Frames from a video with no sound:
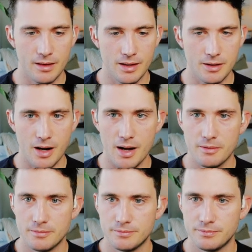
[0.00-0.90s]
It's great.
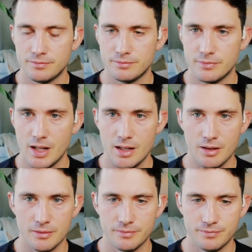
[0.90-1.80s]
Thank
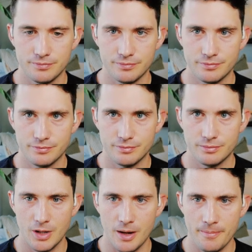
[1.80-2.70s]
you. Okay.